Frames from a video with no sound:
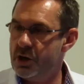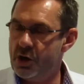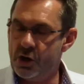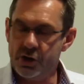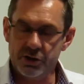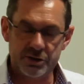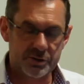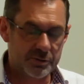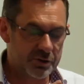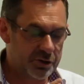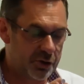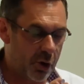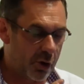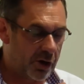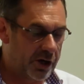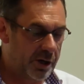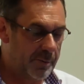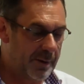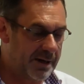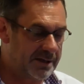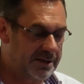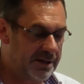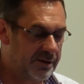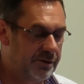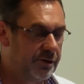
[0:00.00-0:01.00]
has
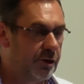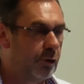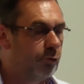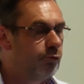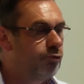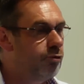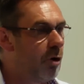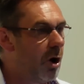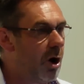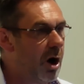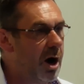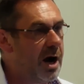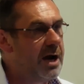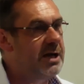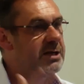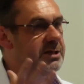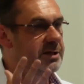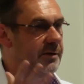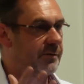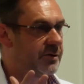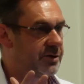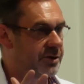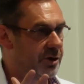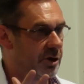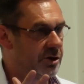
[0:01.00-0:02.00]
documented the rise
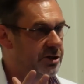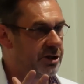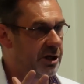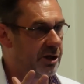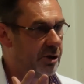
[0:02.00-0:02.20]
of such